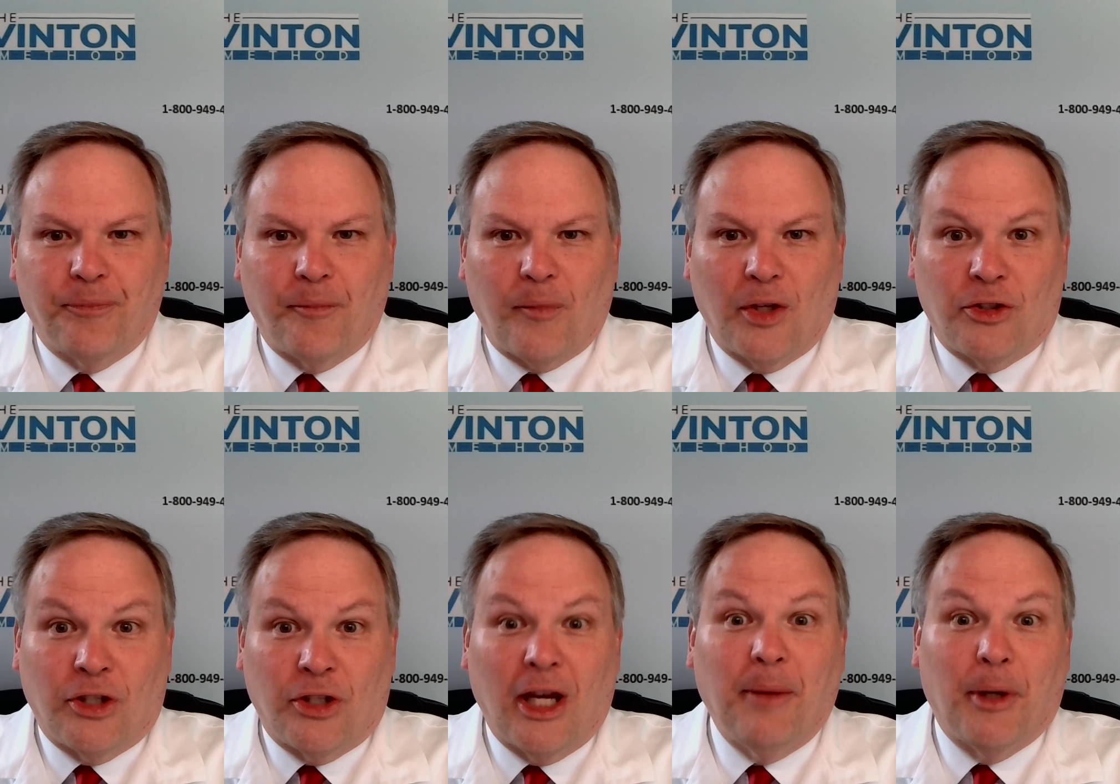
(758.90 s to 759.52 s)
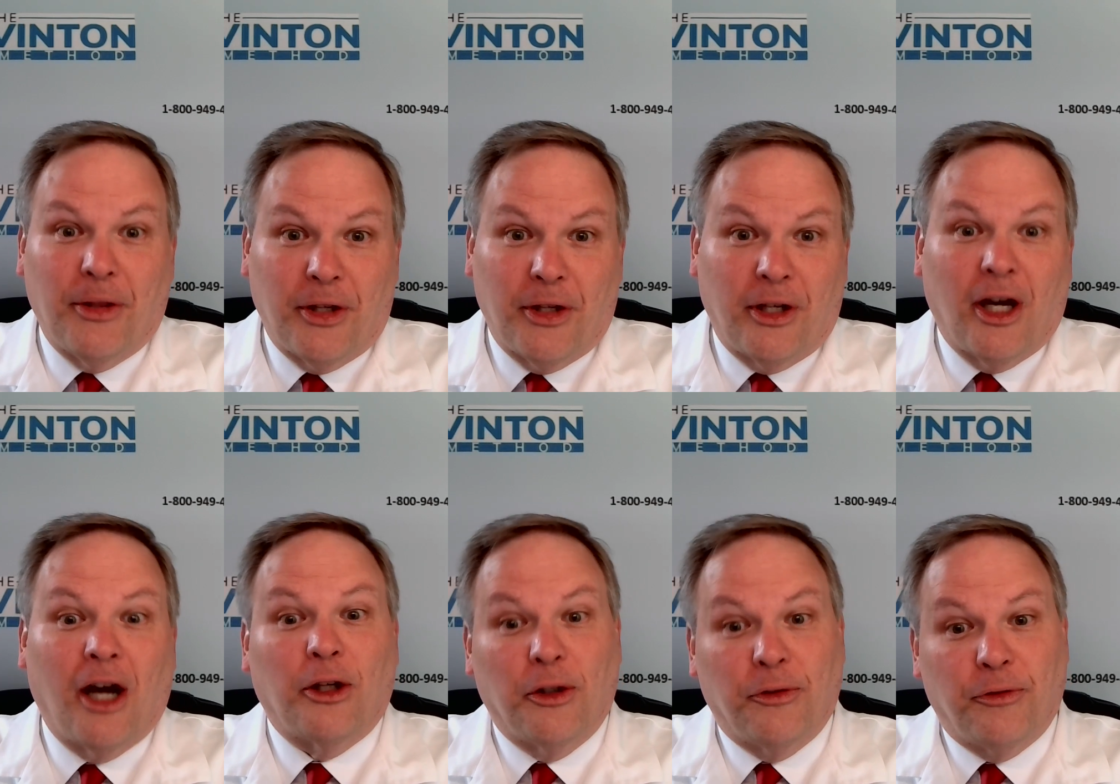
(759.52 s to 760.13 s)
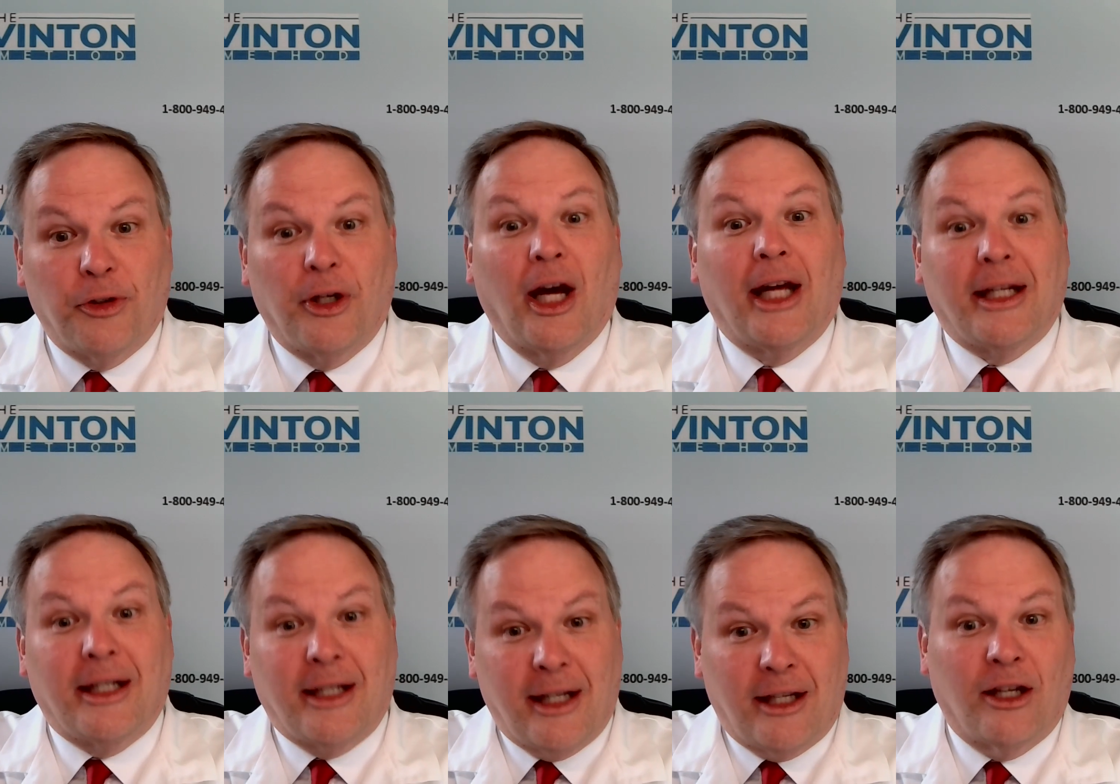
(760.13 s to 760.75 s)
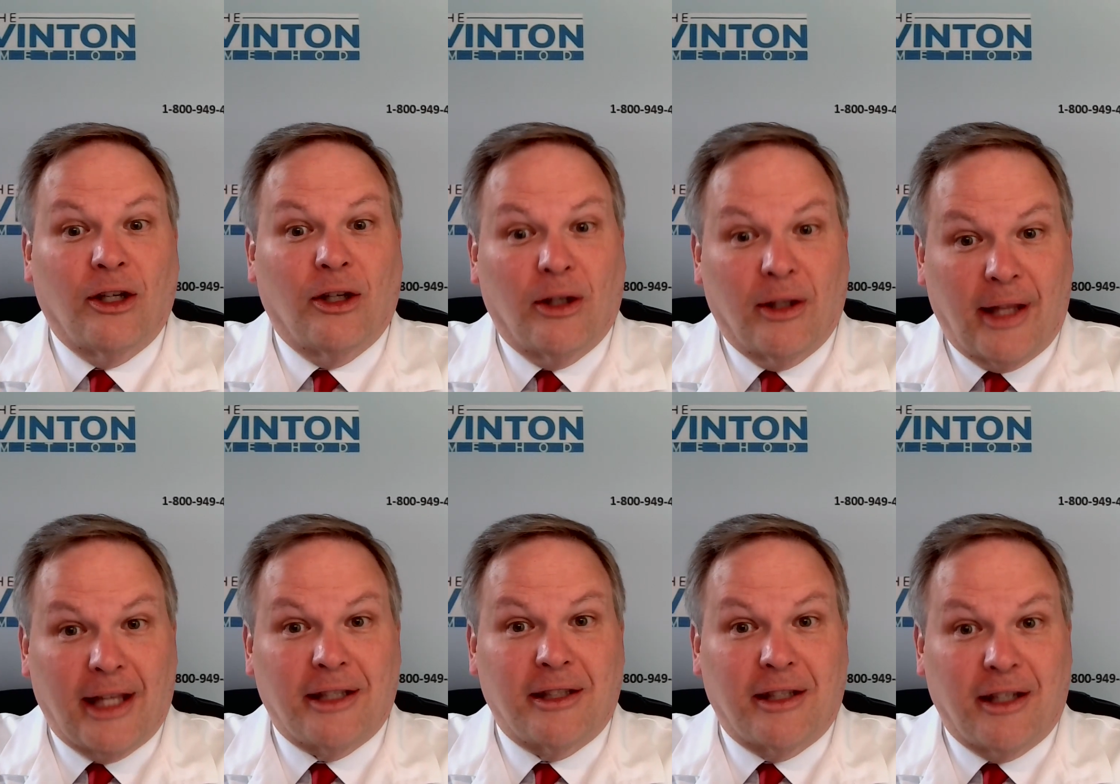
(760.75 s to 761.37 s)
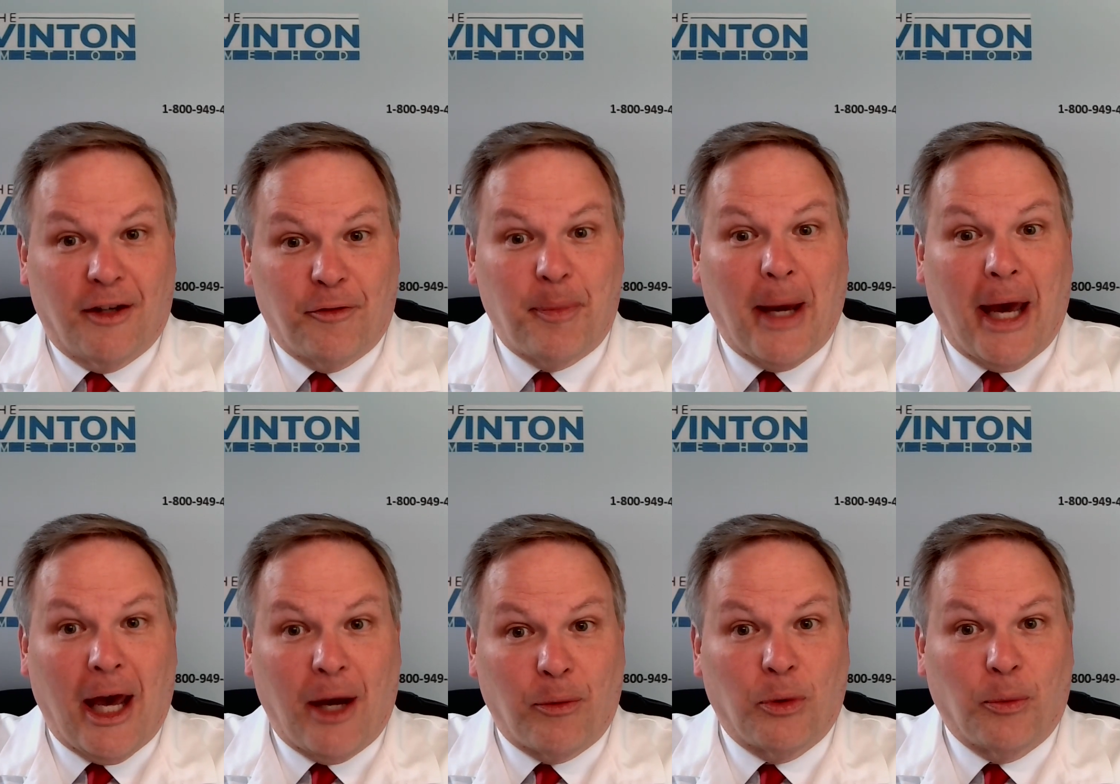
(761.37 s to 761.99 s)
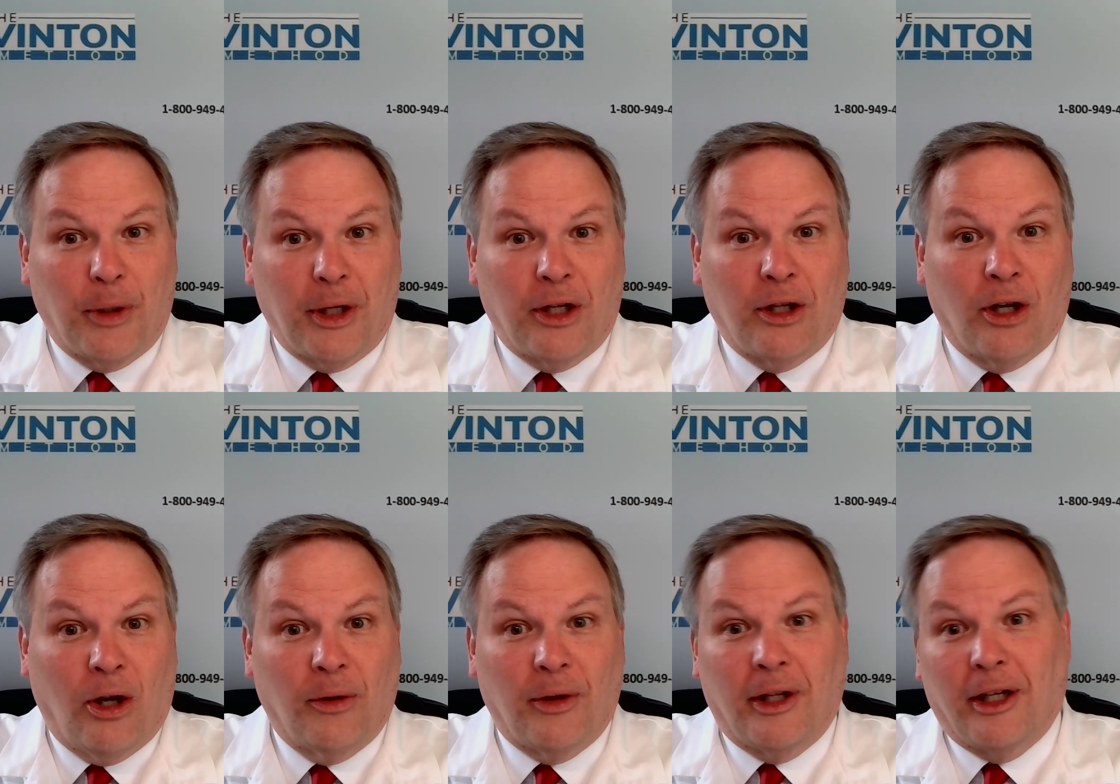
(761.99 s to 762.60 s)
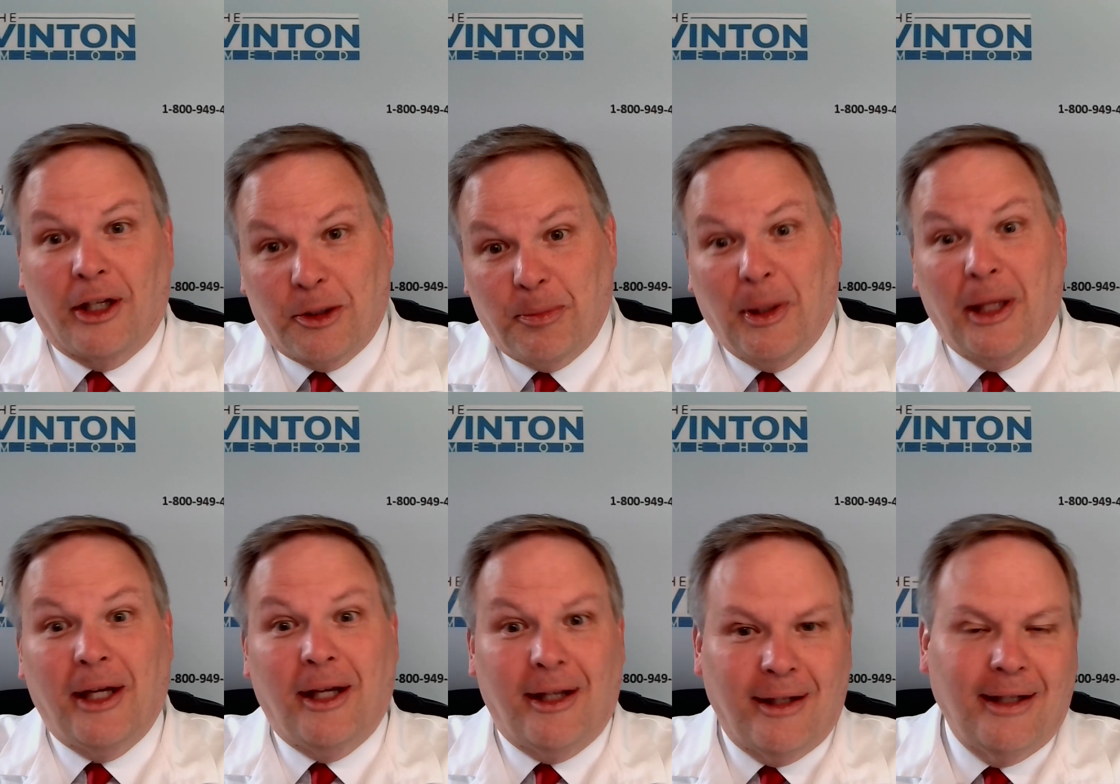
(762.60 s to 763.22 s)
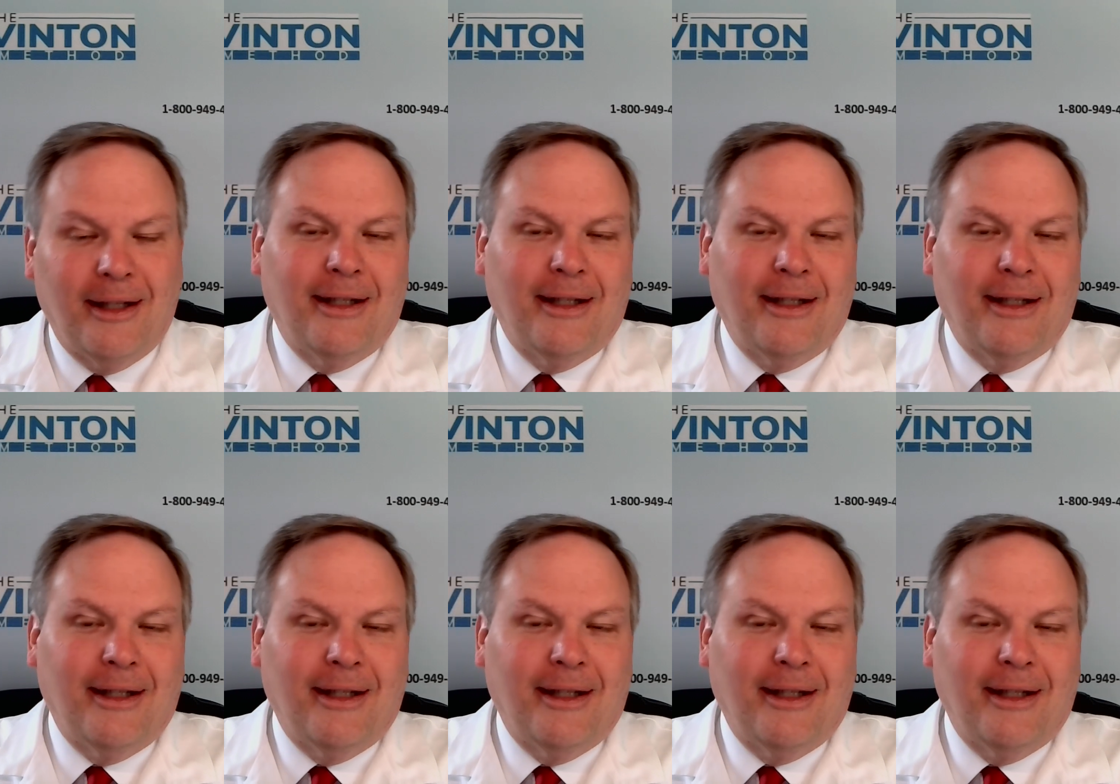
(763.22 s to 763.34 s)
shame on the doctor for not taking all that stuff back when we called and explained,